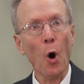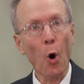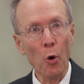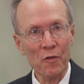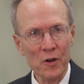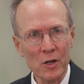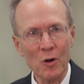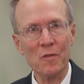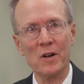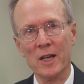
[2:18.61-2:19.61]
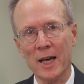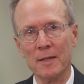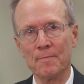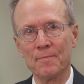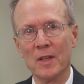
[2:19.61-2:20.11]
Over and over
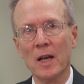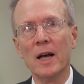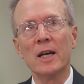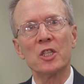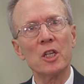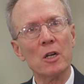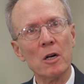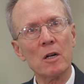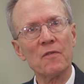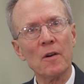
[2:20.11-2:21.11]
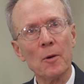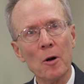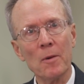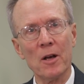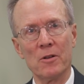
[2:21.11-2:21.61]
again, she heard from
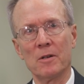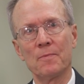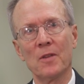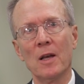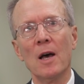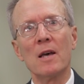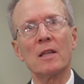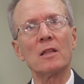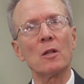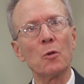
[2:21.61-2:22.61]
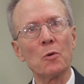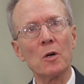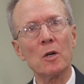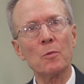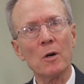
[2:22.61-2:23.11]
her mother that the
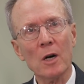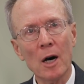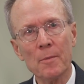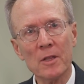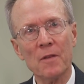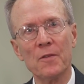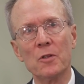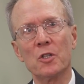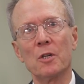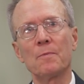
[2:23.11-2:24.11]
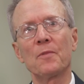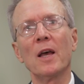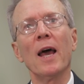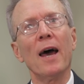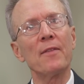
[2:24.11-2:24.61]
Lord will come in the future,
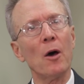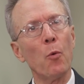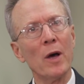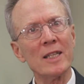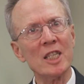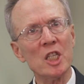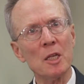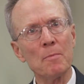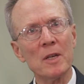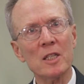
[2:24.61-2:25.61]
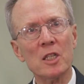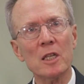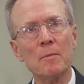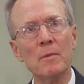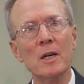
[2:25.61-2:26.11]
and that when she meets
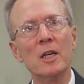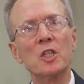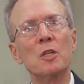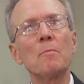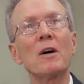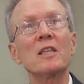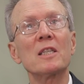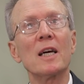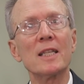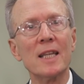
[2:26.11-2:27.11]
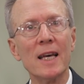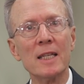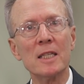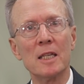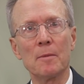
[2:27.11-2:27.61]
him, she must
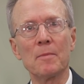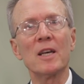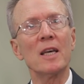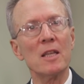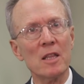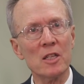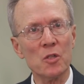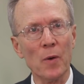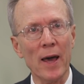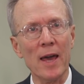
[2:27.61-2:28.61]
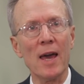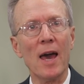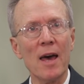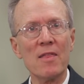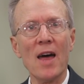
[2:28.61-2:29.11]
attend him in this way
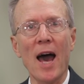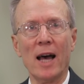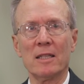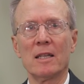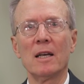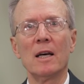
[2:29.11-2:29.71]
and that.